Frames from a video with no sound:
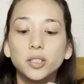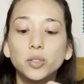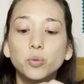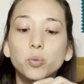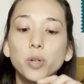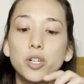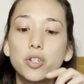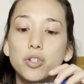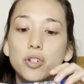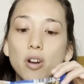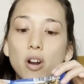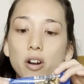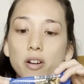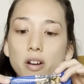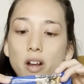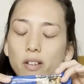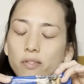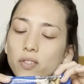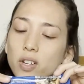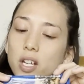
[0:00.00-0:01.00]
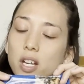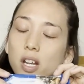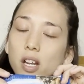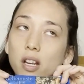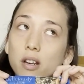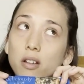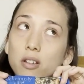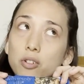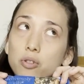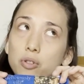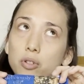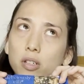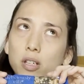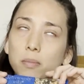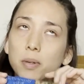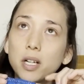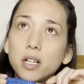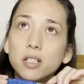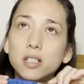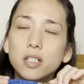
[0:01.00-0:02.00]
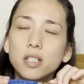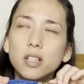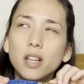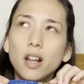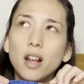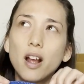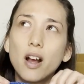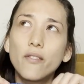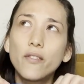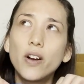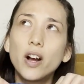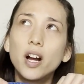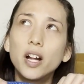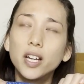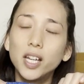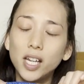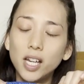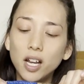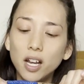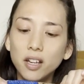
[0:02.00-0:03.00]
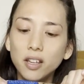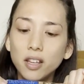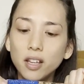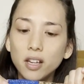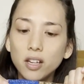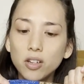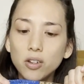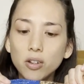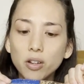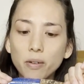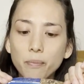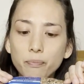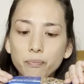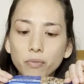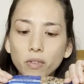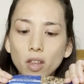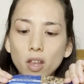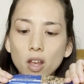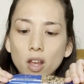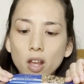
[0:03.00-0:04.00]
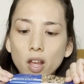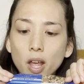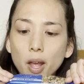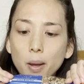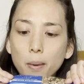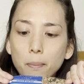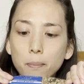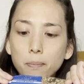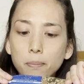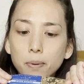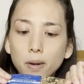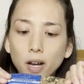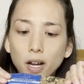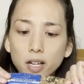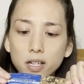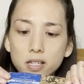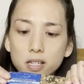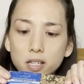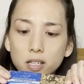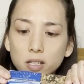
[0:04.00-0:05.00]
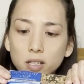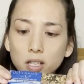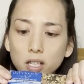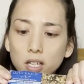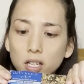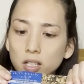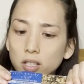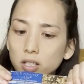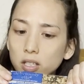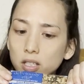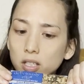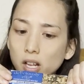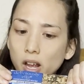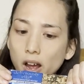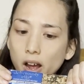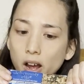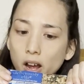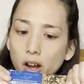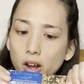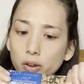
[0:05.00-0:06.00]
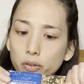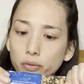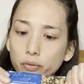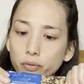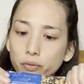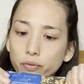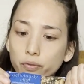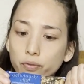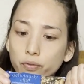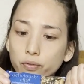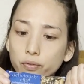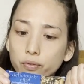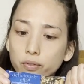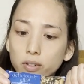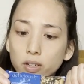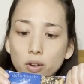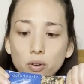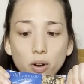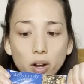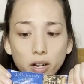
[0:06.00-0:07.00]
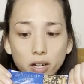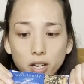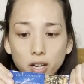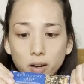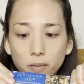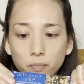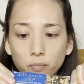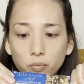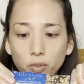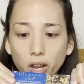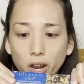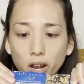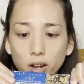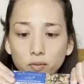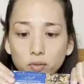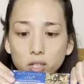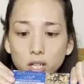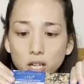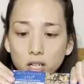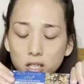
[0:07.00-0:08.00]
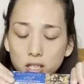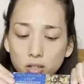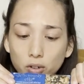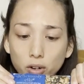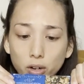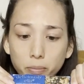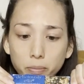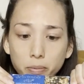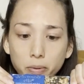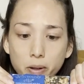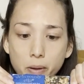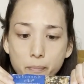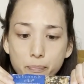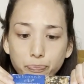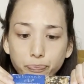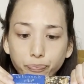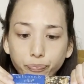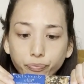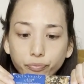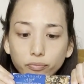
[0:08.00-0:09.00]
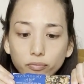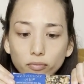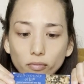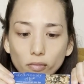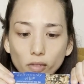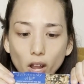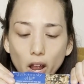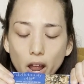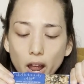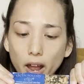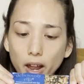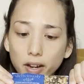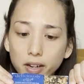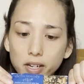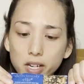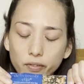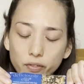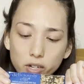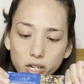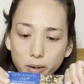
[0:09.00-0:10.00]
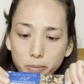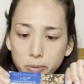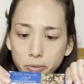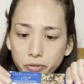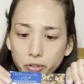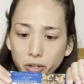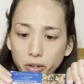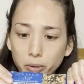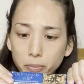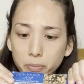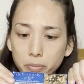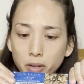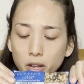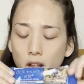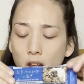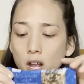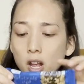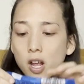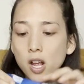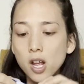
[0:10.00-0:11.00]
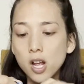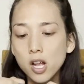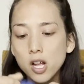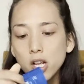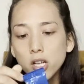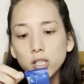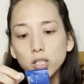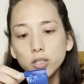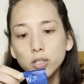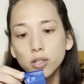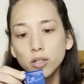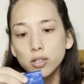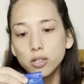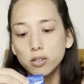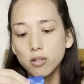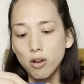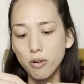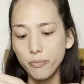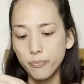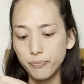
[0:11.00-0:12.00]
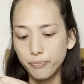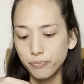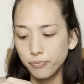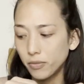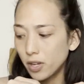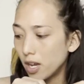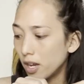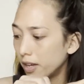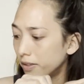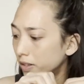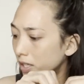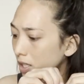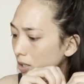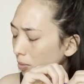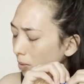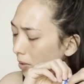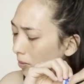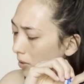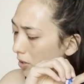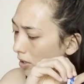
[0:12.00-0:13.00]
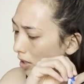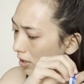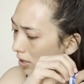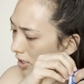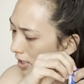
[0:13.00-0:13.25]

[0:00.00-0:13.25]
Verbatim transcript: which are not vegan usually because they have honey, I think. But these have no honey. They have date syrup and different types of syrup. So, and this one was on